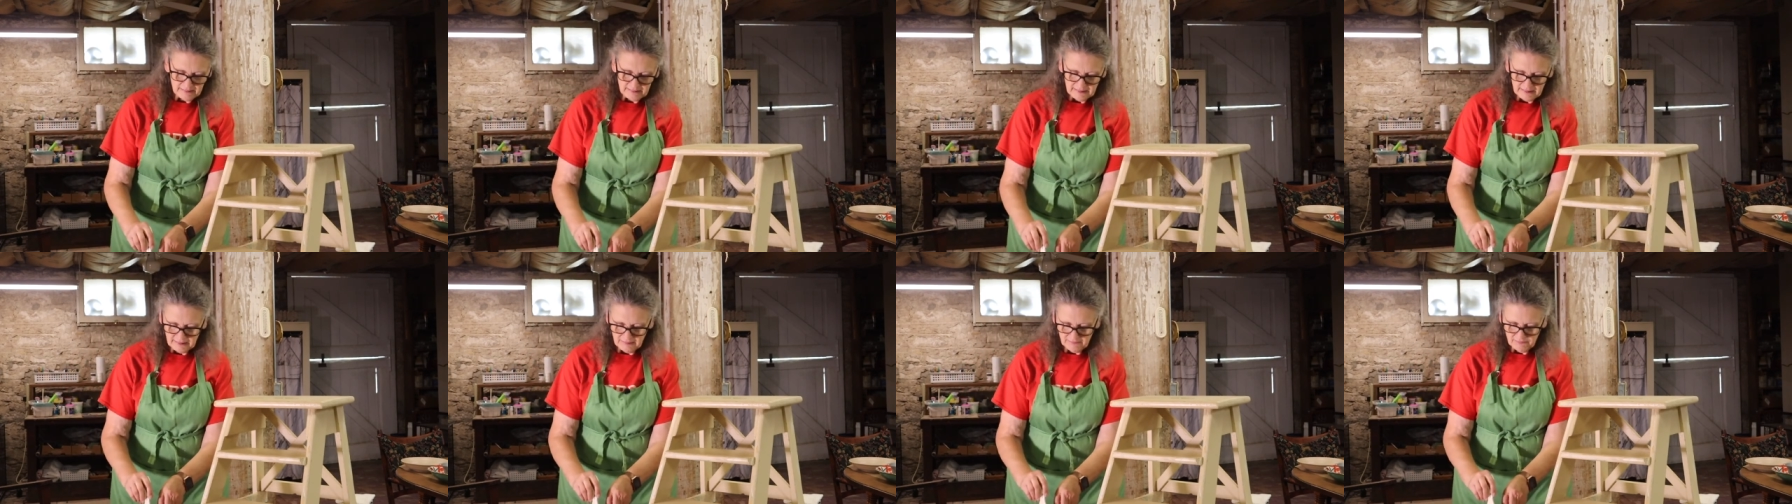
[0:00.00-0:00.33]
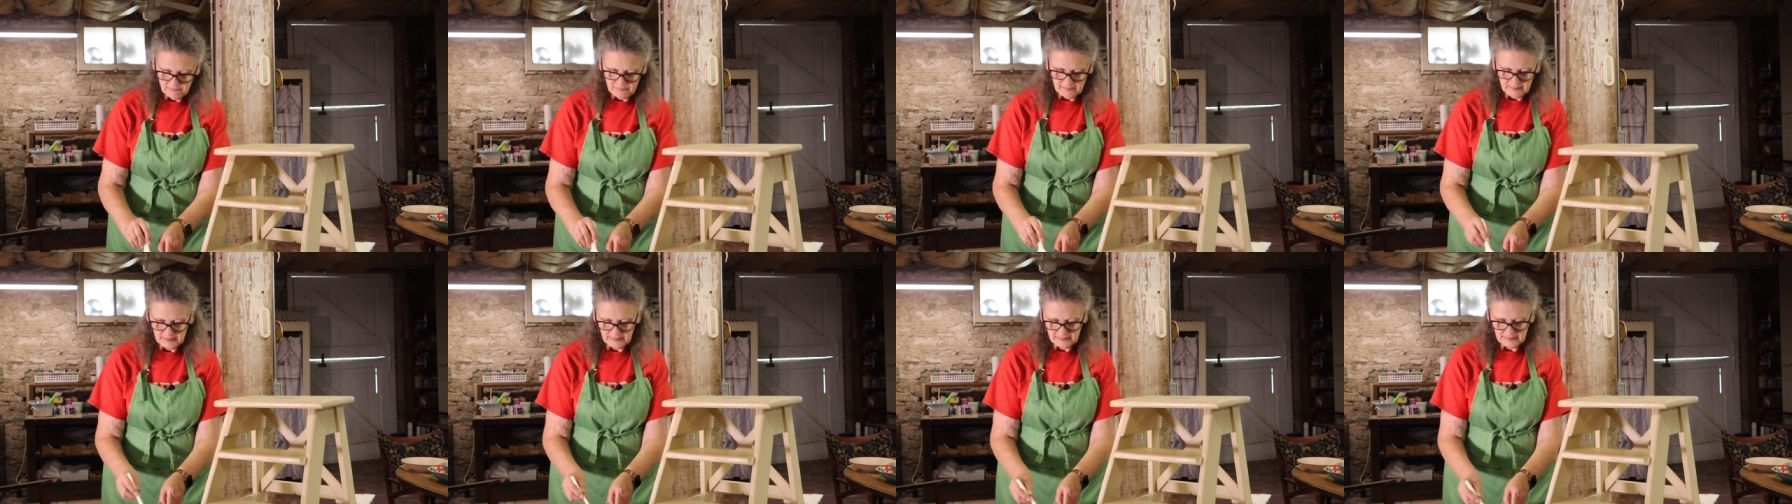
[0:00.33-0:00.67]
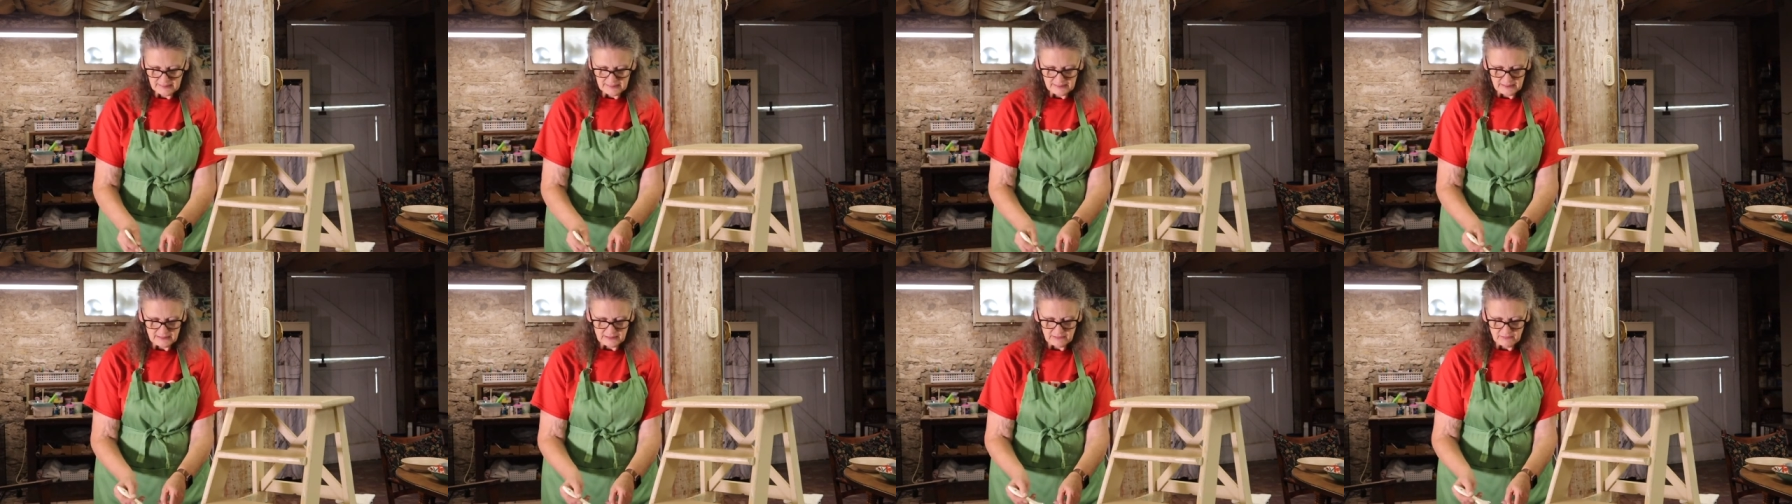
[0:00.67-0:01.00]
give
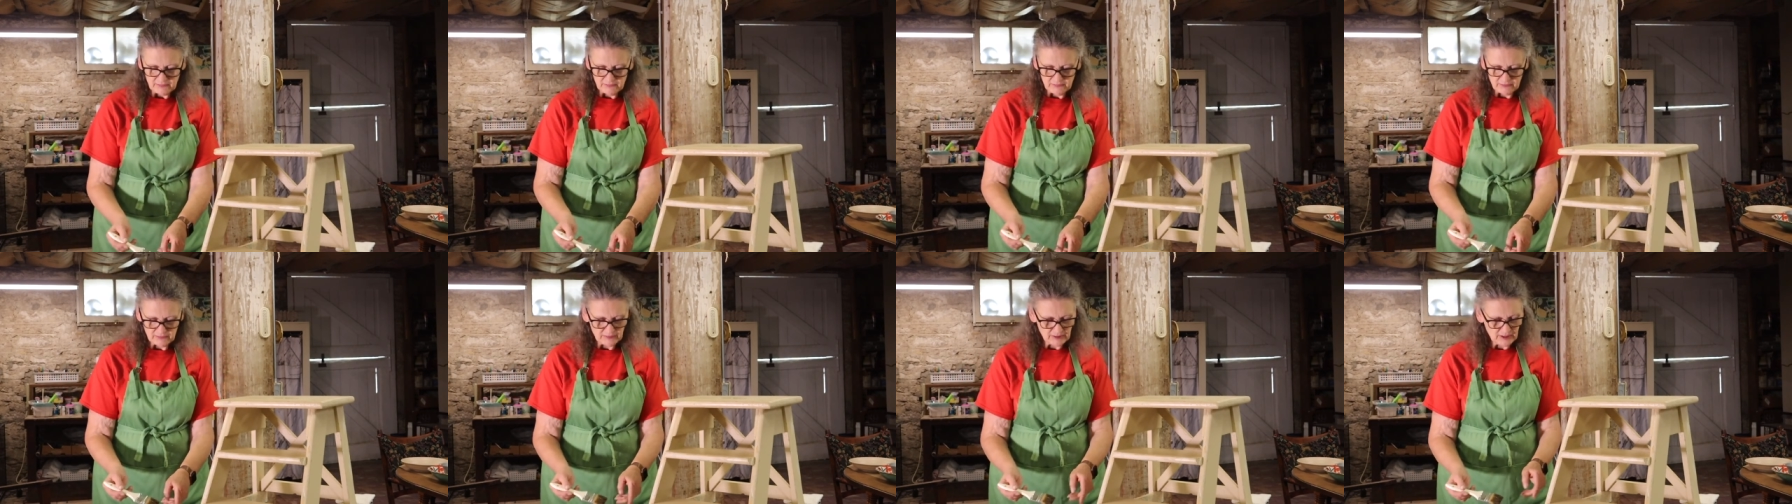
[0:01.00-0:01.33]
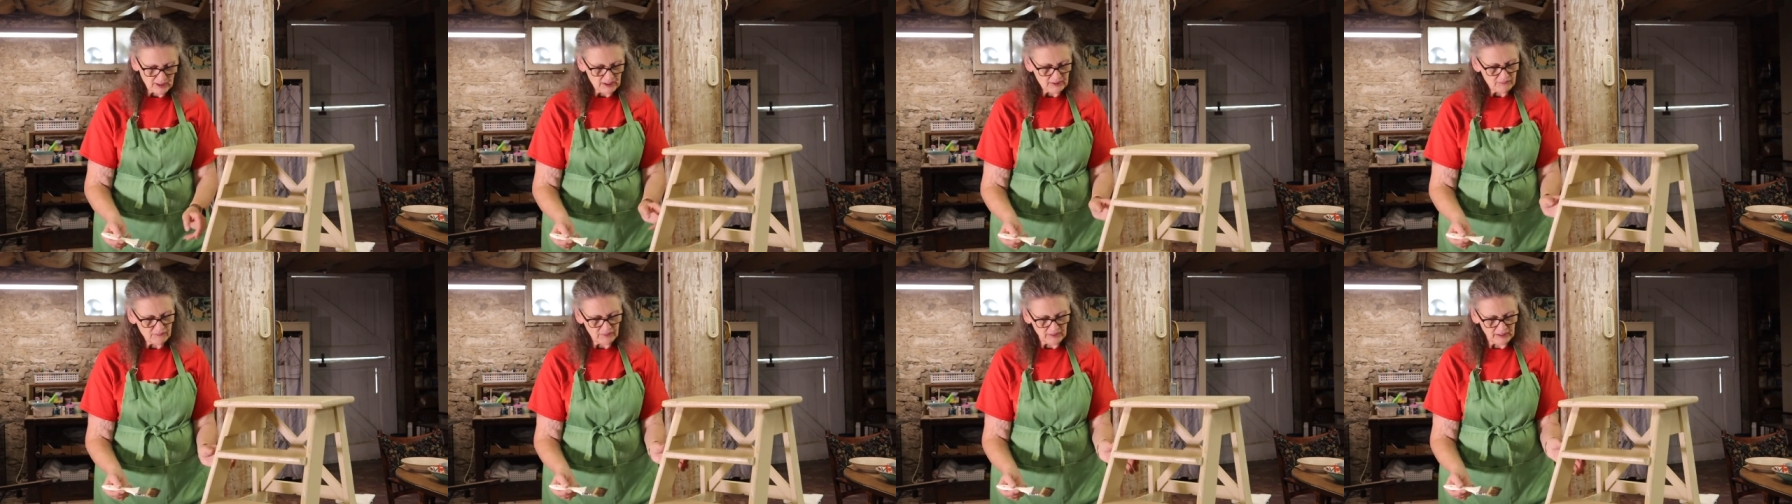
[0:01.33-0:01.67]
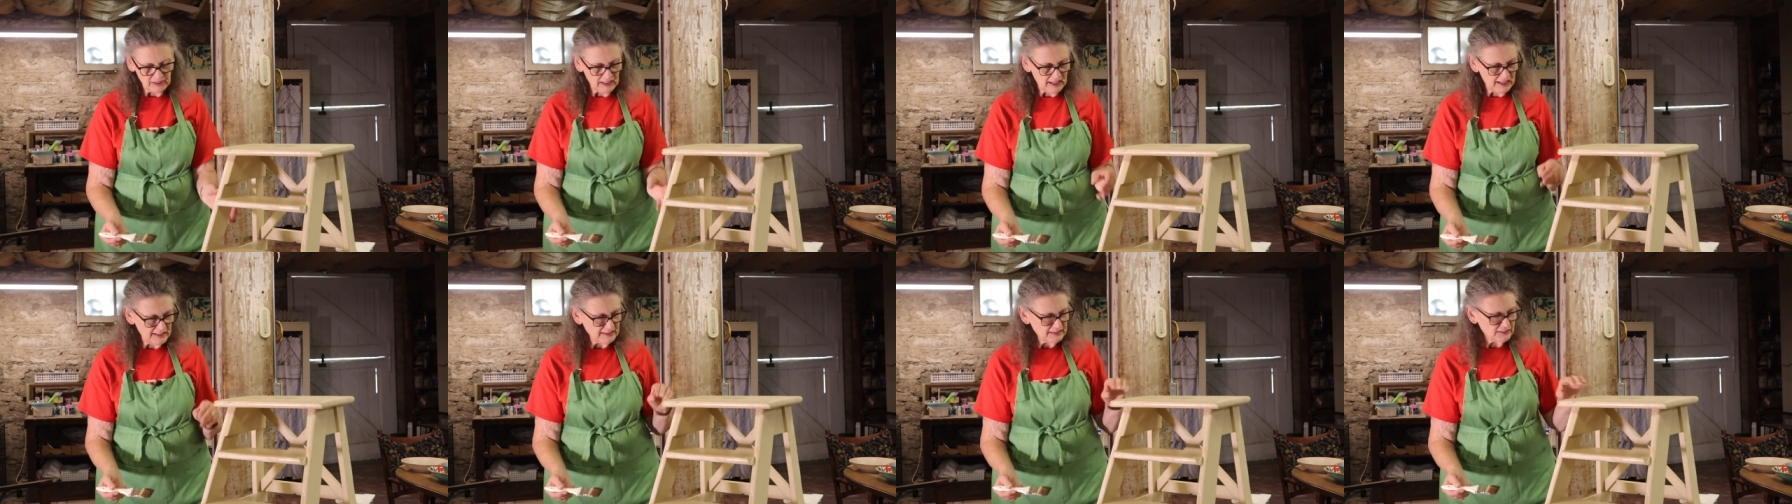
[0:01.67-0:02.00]
this a kind of a
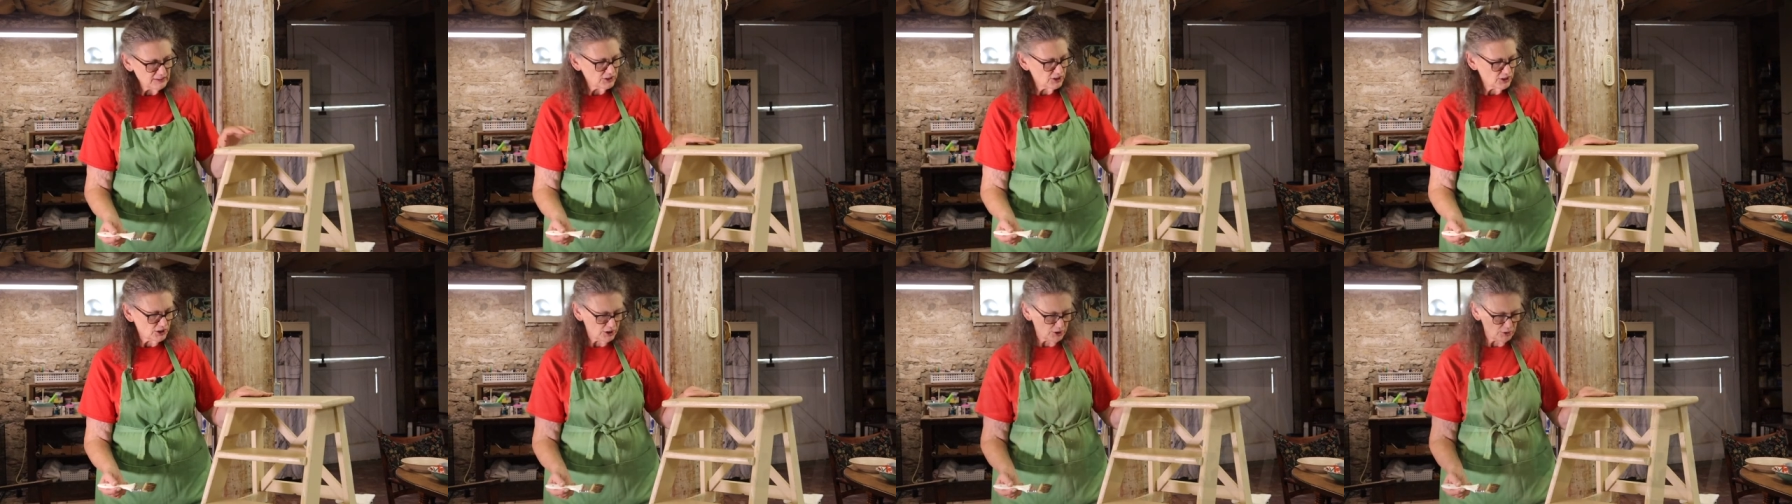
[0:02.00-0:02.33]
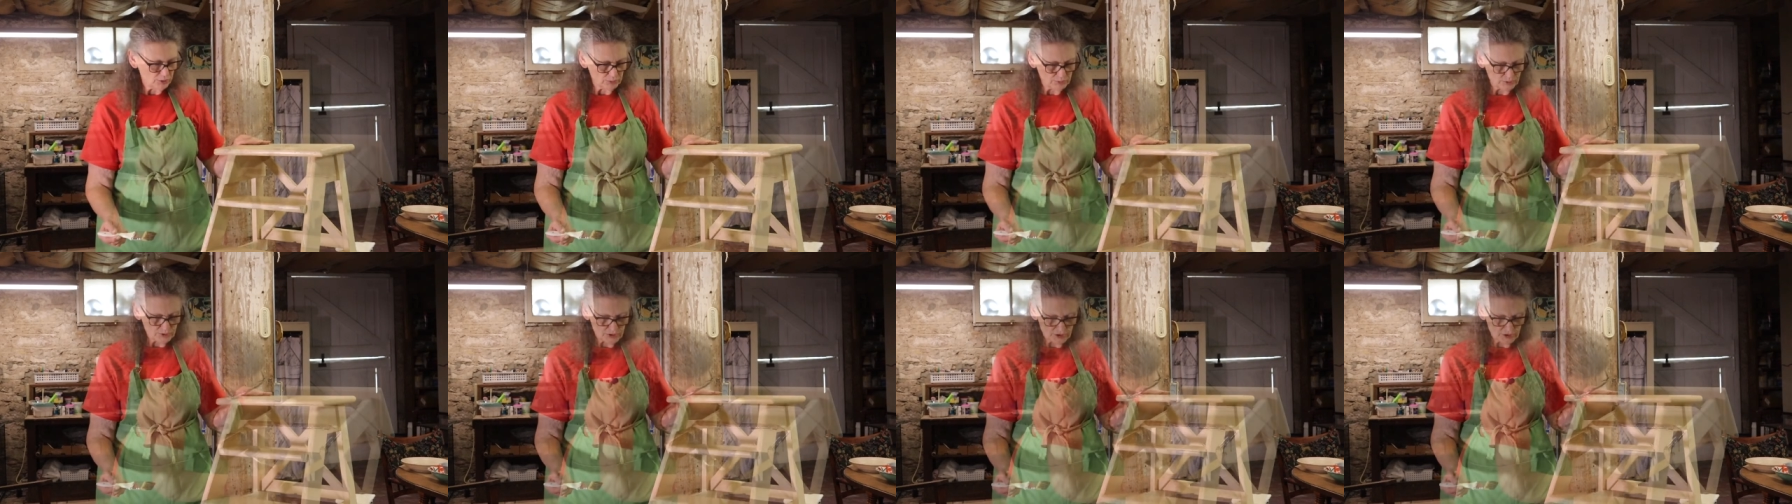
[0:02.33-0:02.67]
light coat.